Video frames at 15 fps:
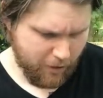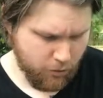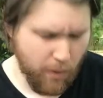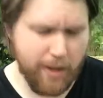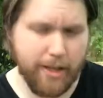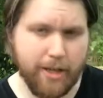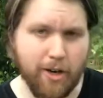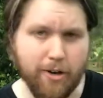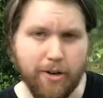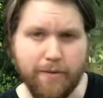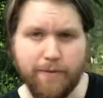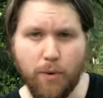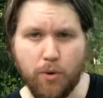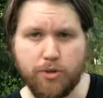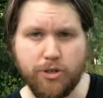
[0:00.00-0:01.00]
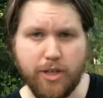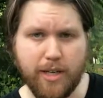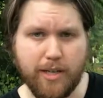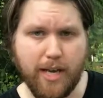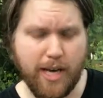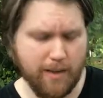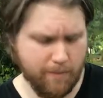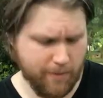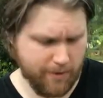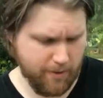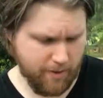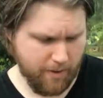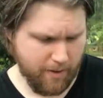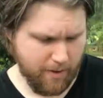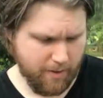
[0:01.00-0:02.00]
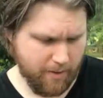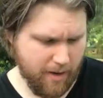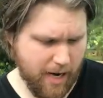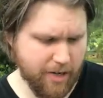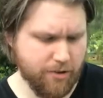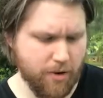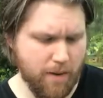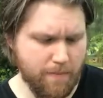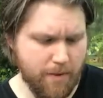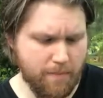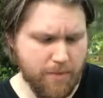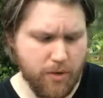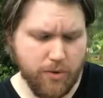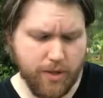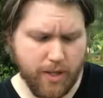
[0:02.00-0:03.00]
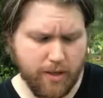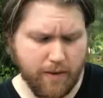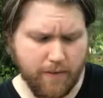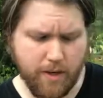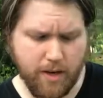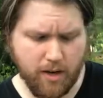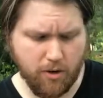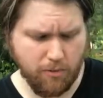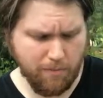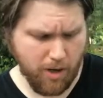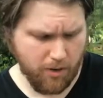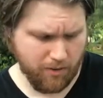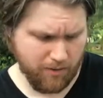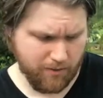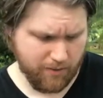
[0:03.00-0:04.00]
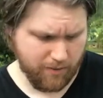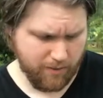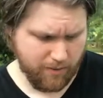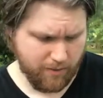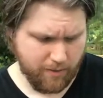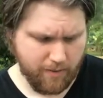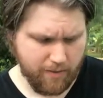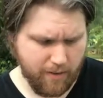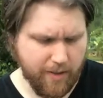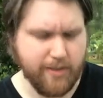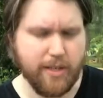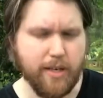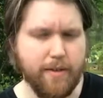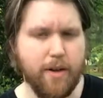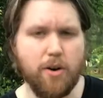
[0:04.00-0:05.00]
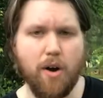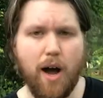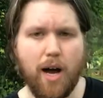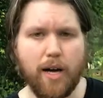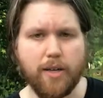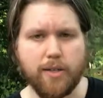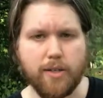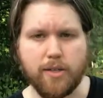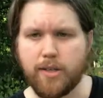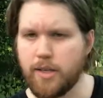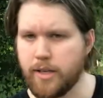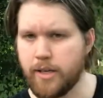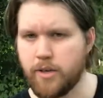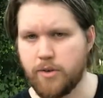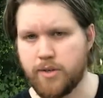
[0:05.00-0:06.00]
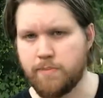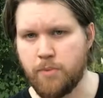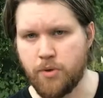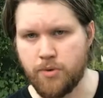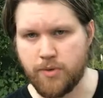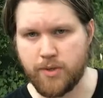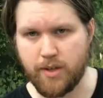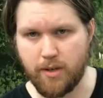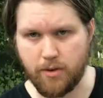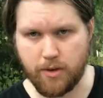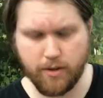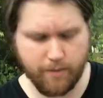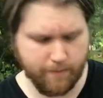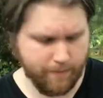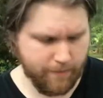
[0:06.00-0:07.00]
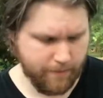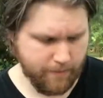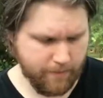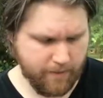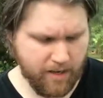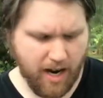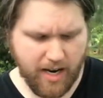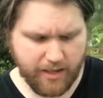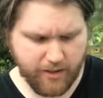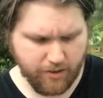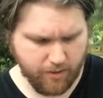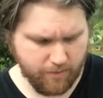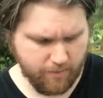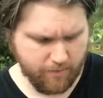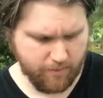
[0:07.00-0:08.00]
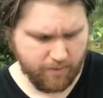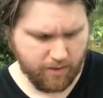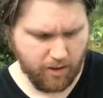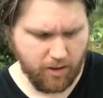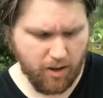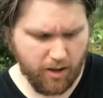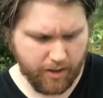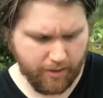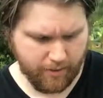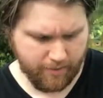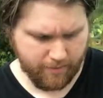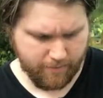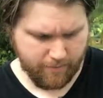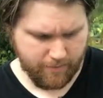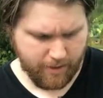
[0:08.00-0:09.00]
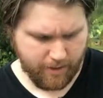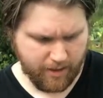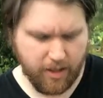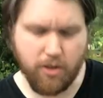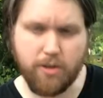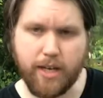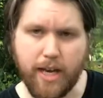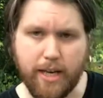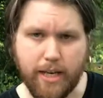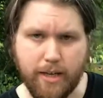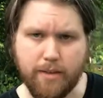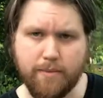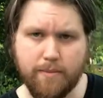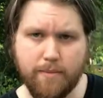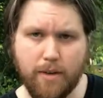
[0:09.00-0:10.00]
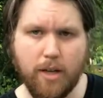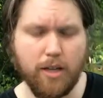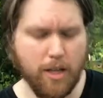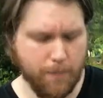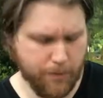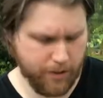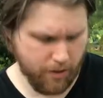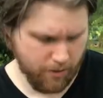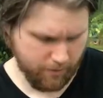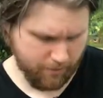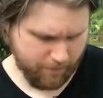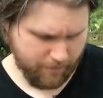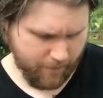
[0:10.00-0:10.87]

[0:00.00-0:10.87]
Dwelling on unfortunate names, I drum the music of the knuckle bones and see their eyes as clear as moon silk. Kaiser, Culloden, Kilkenny, Calypso,